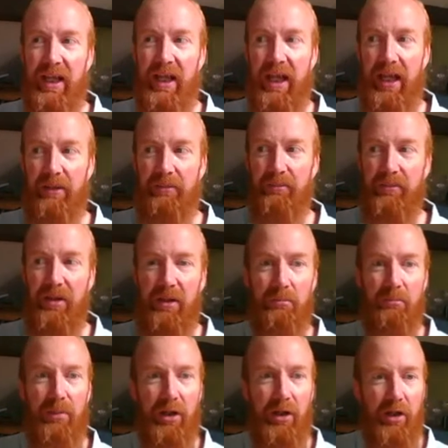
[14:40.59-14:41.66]

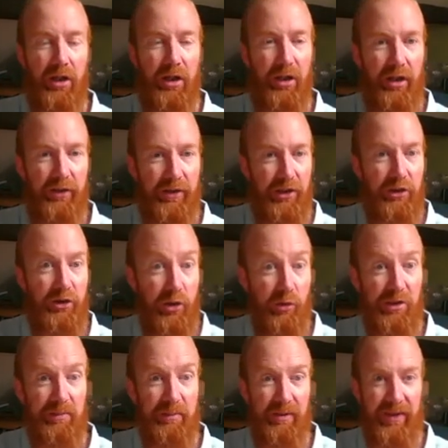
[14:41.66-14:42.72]
But I think you should
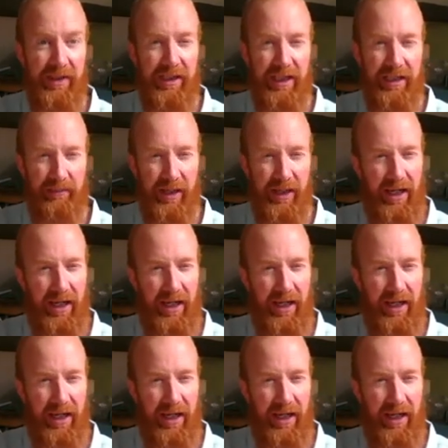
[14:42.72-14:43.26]
always be thinking about,